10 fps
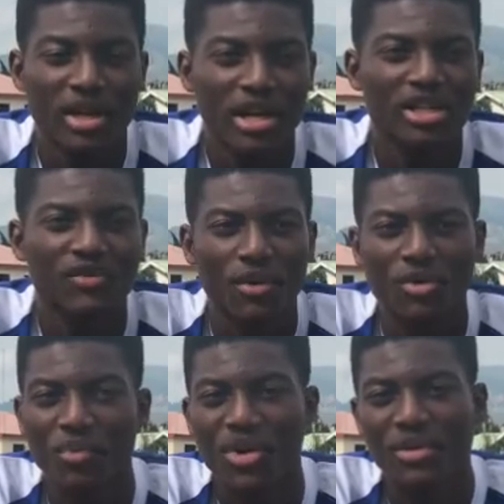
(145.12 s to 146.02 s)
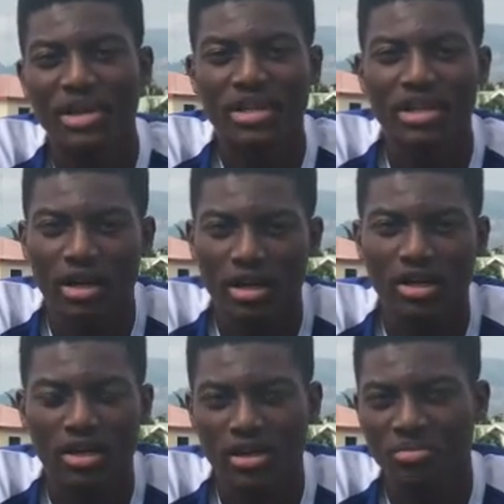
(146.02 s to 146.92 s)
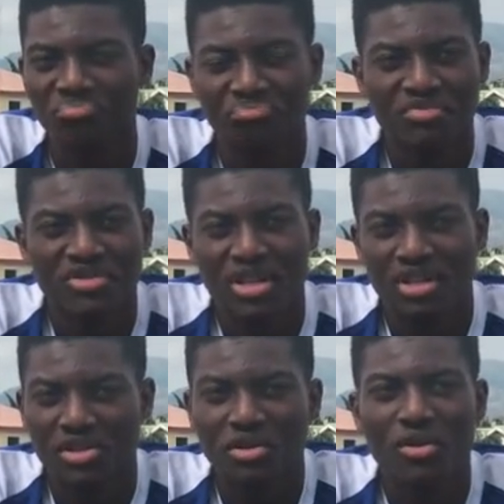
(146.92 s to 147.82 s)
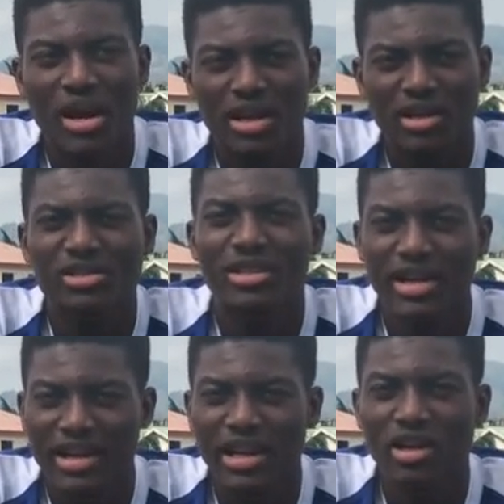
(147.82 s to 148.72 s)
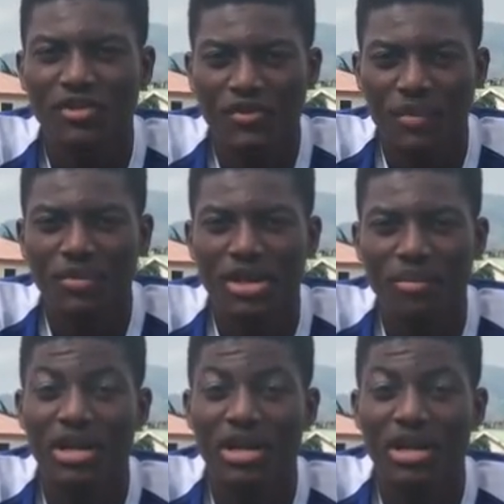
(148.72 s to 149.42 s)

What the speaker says: players from the Premier League. So I got to learn a lot from them,